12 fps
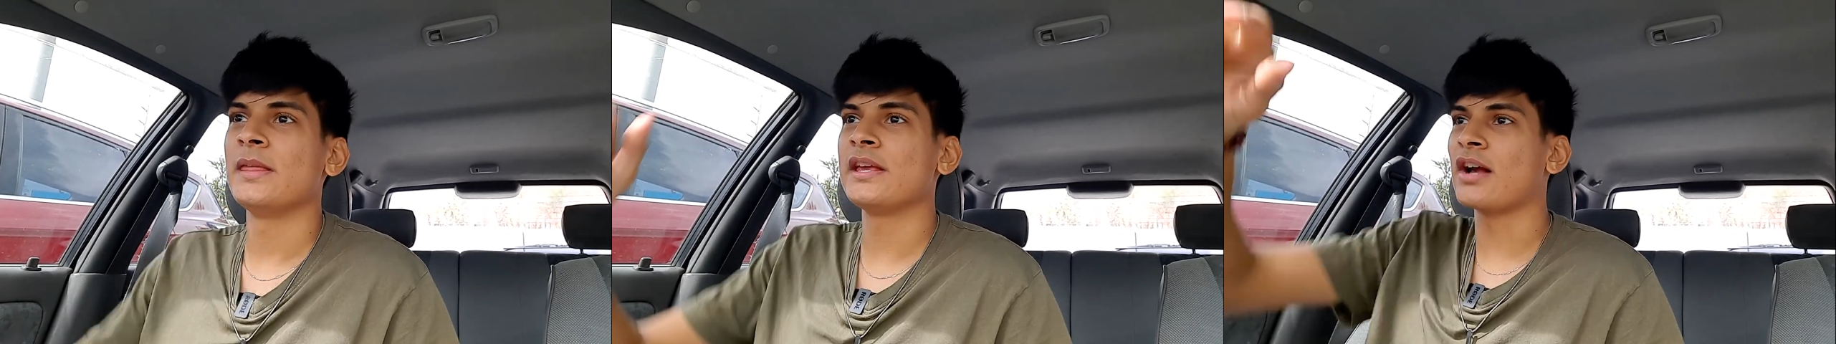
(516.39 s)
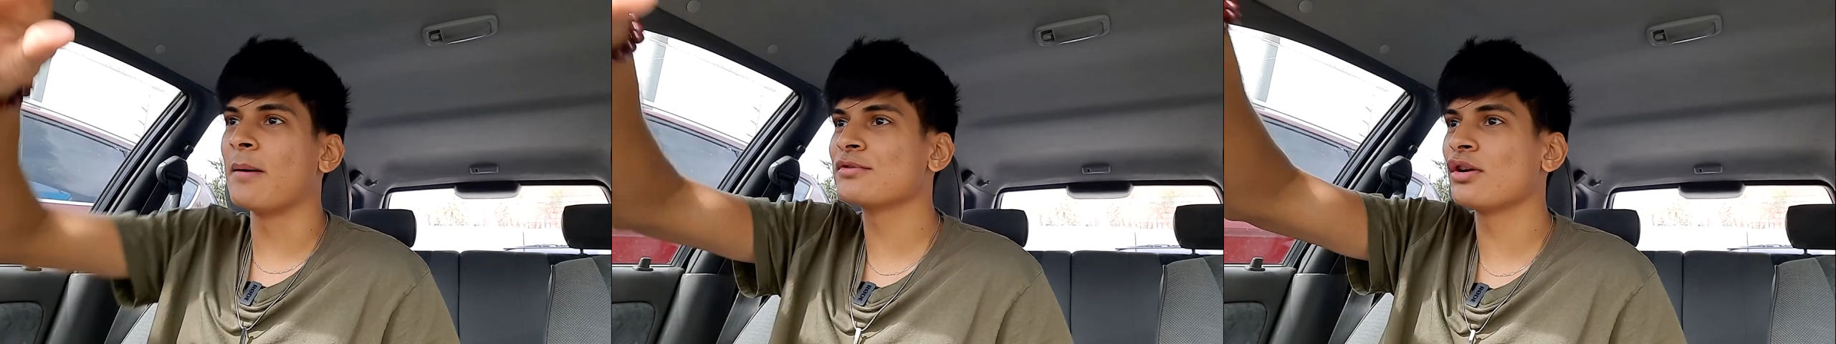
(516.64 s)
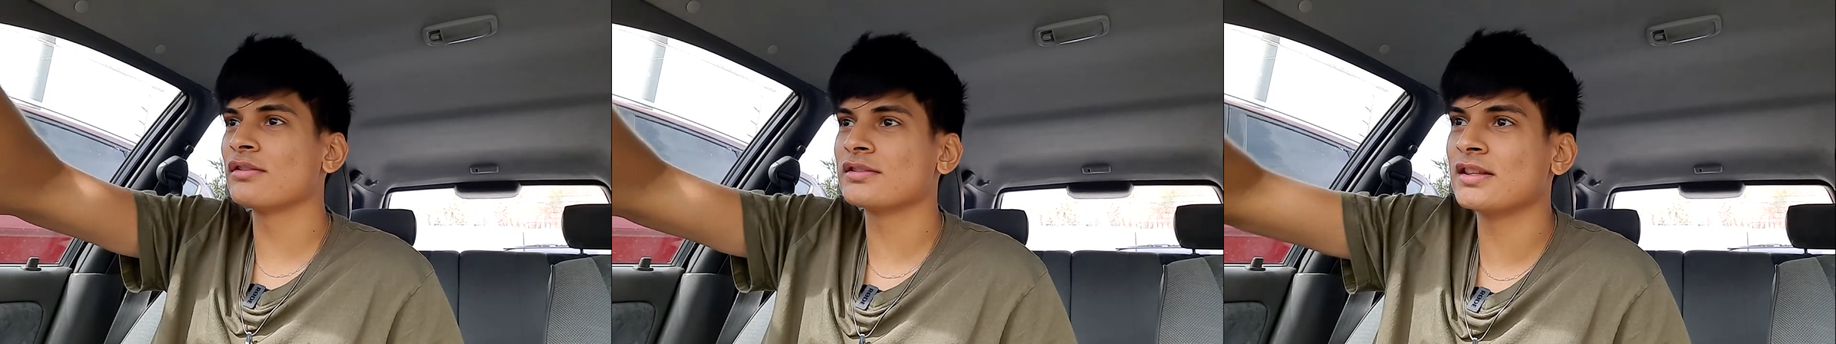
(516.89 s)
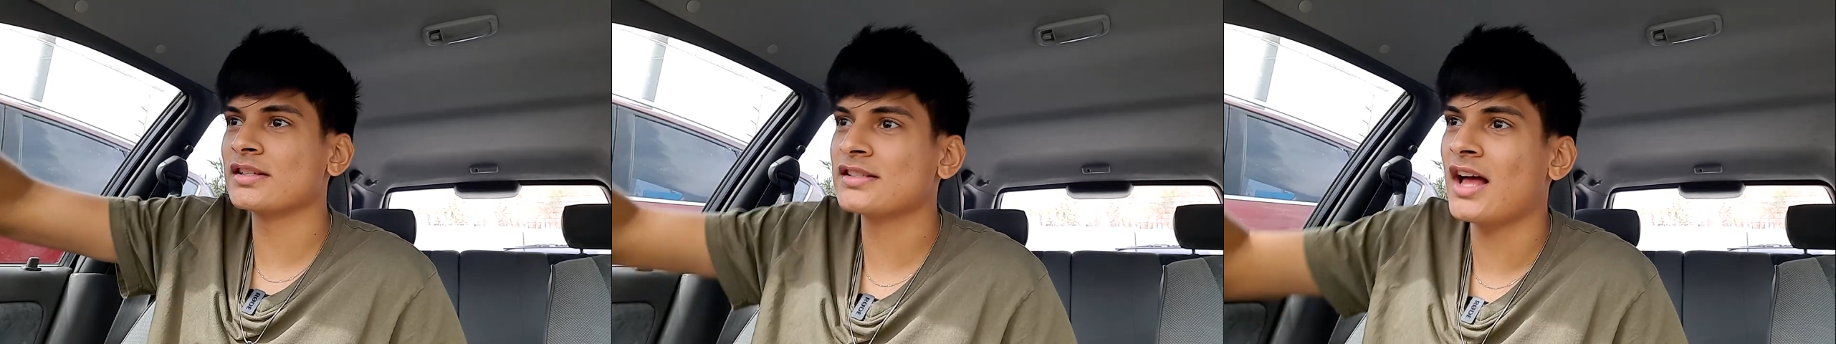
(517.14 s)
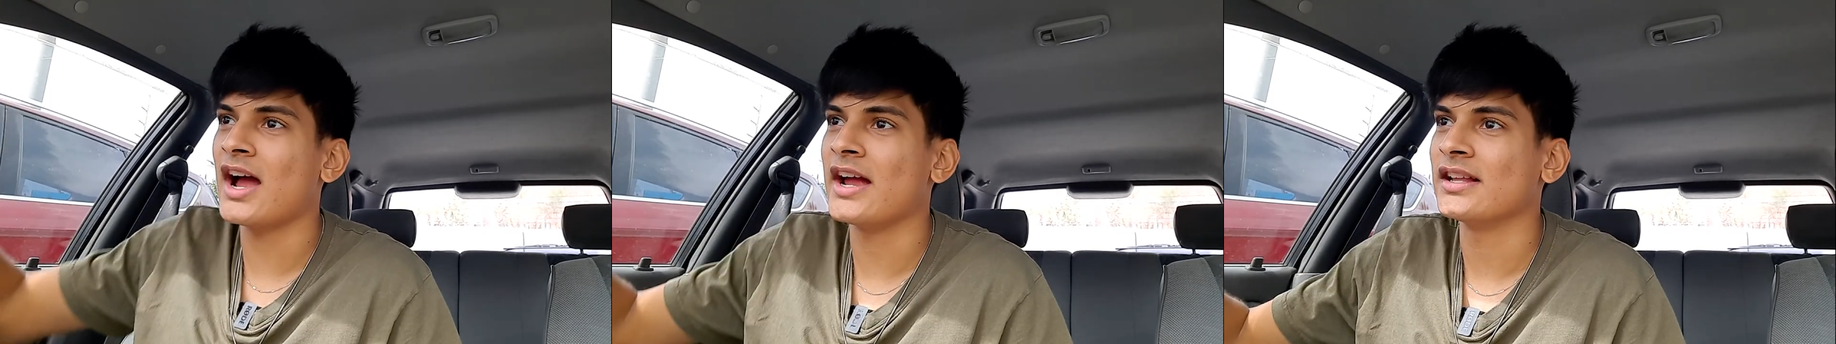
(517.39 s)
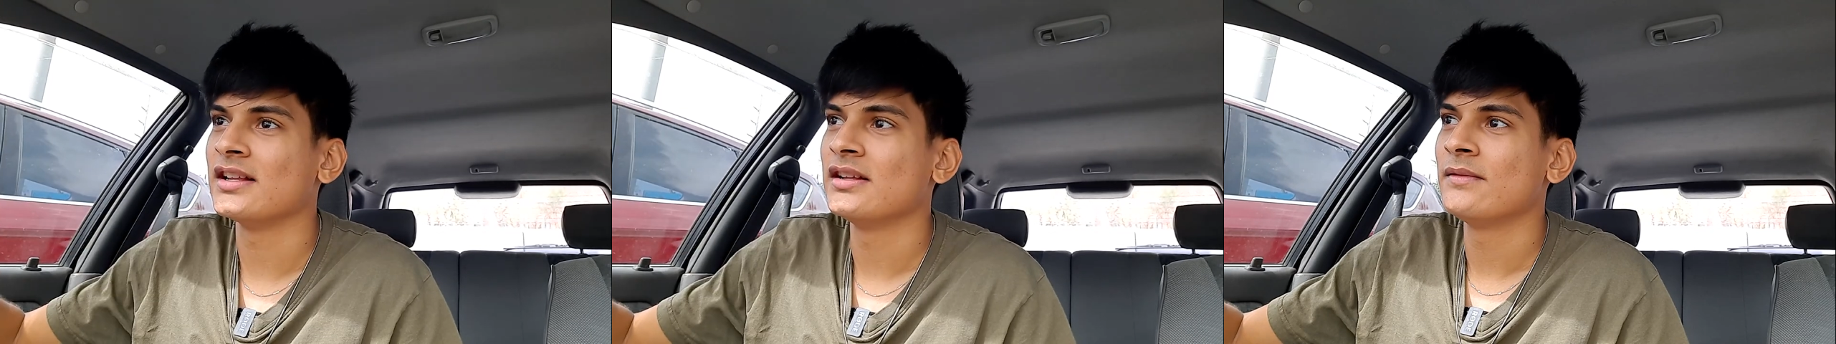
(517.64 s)
He comes over to the
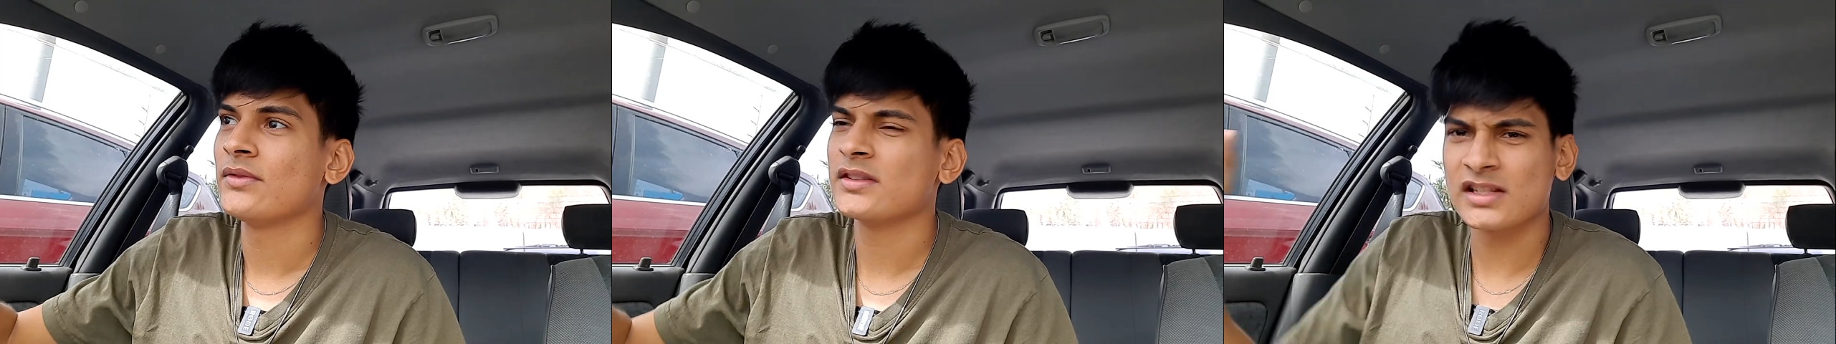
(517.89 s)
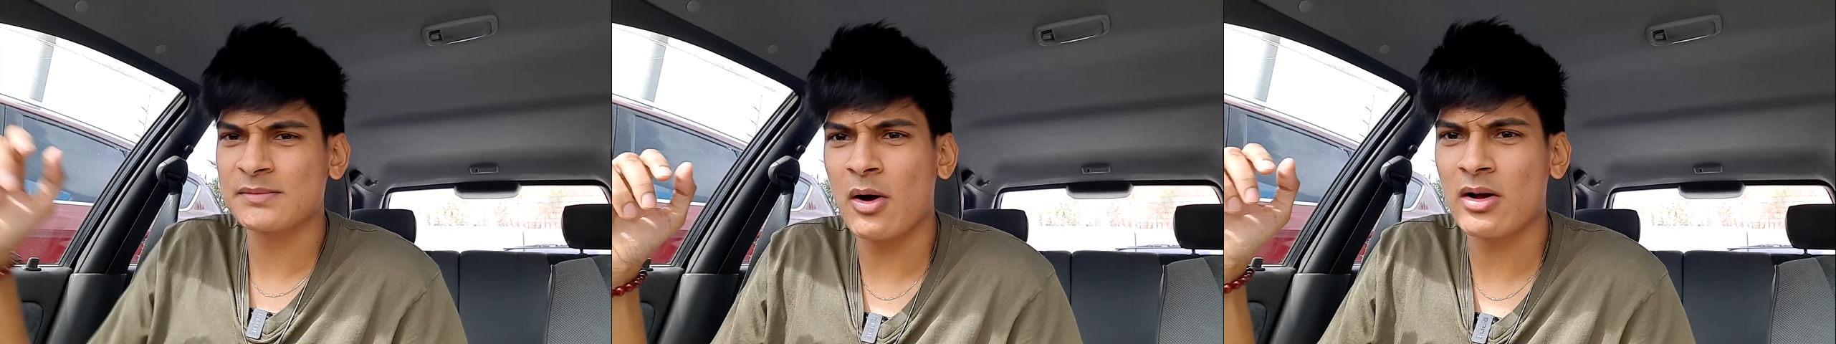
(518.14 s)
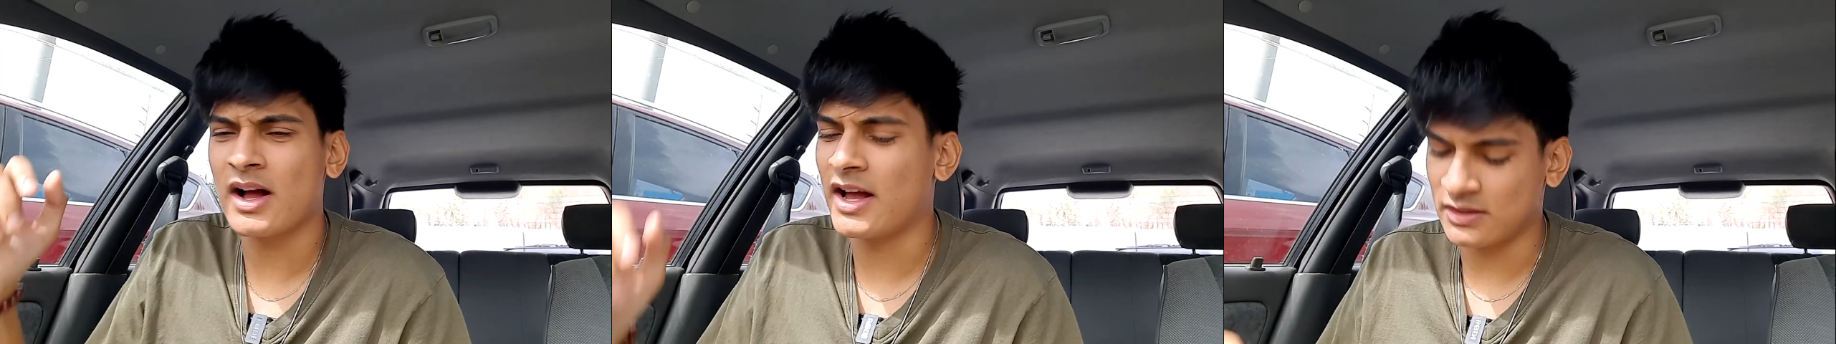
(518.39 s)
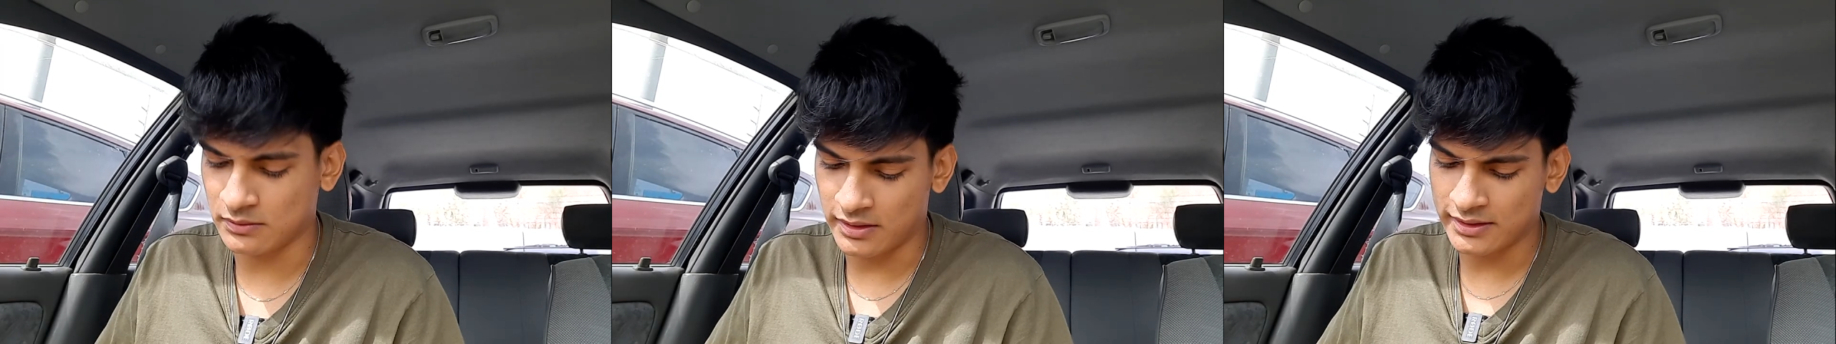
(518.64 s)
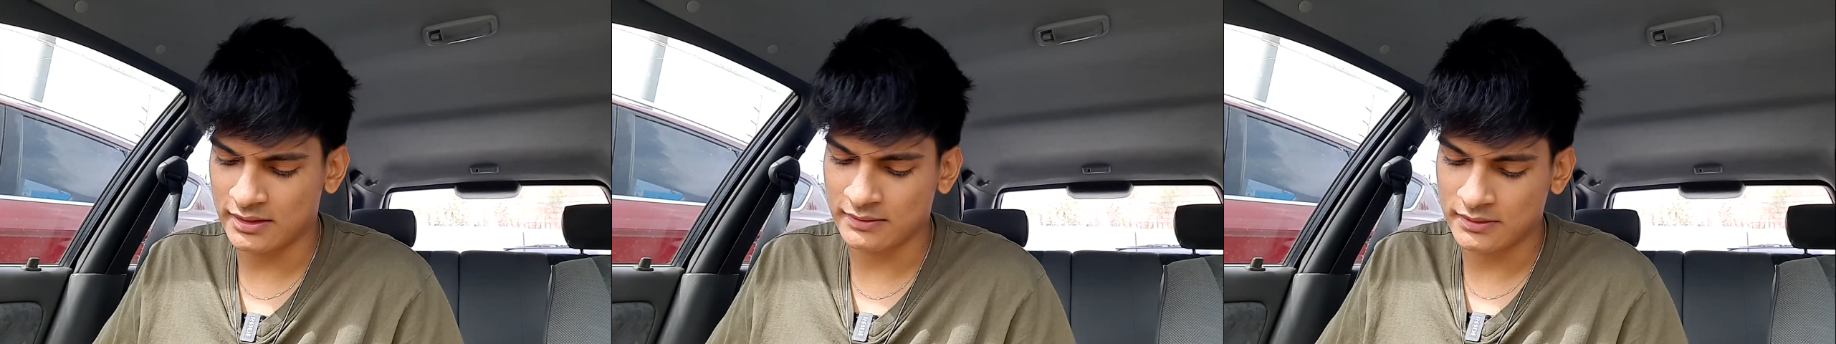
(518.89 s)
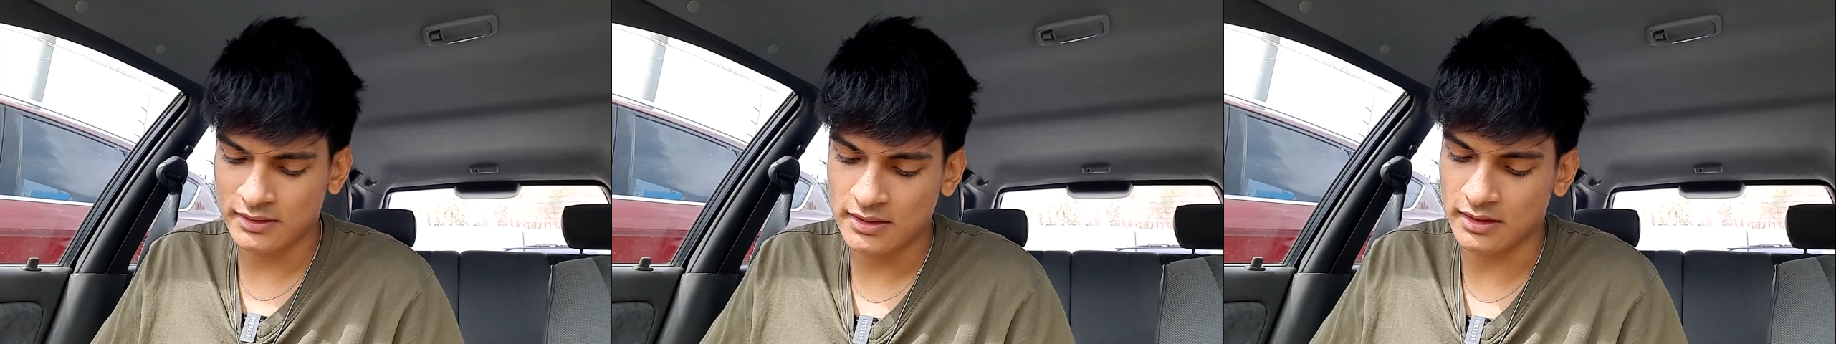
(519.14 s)
side. He's a small guy as well, like
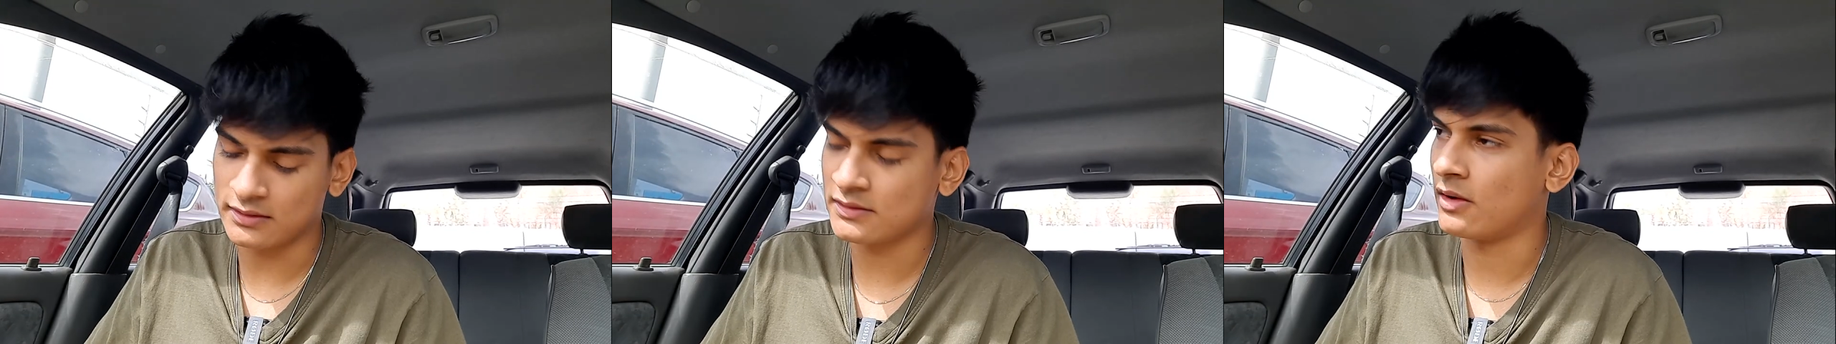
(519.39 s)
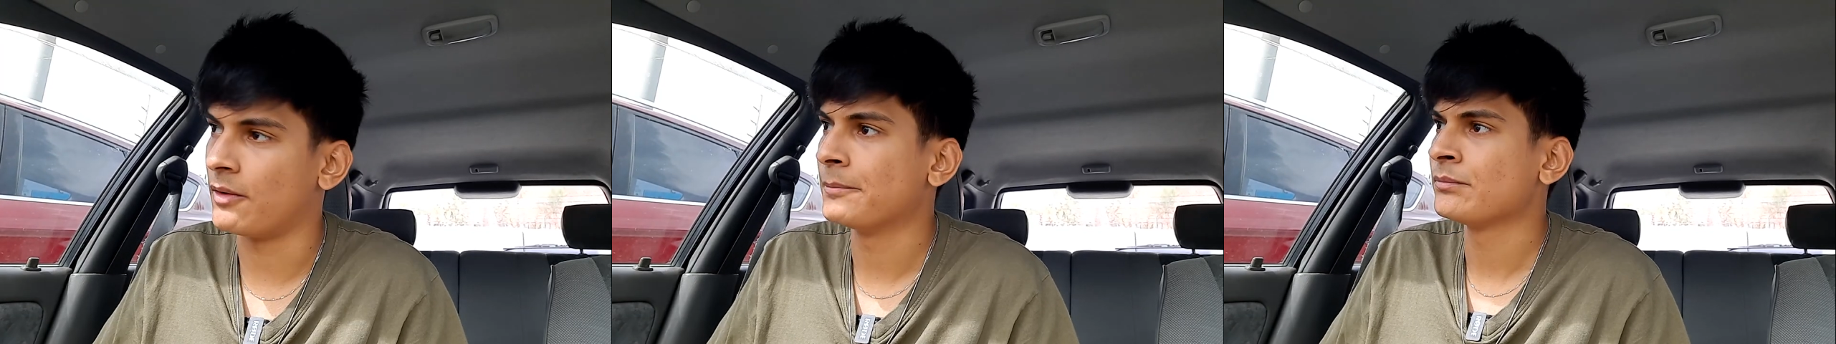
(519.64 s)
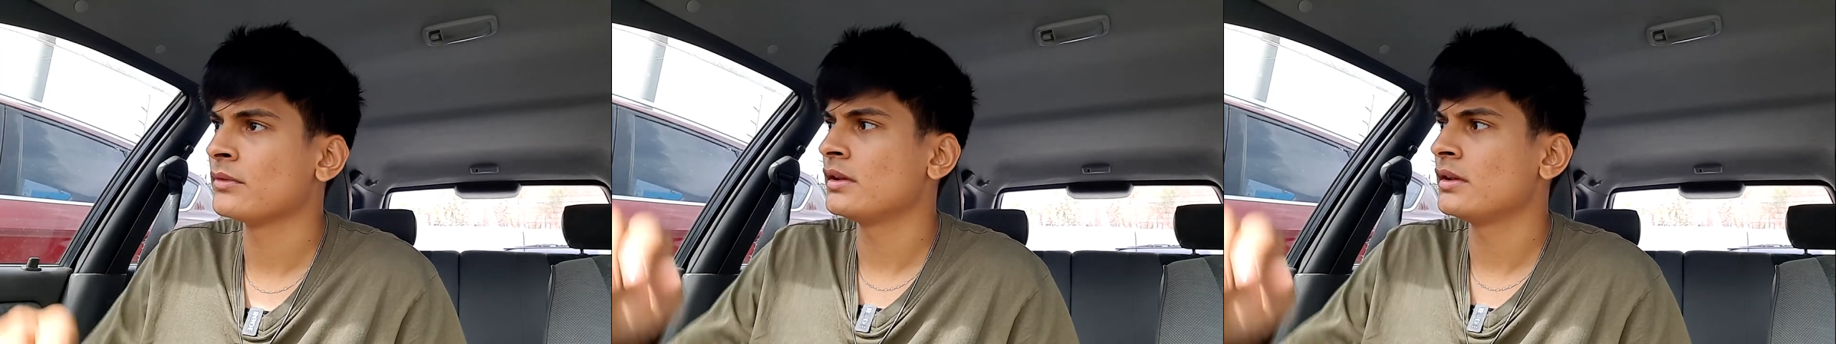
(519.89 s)
a kid, so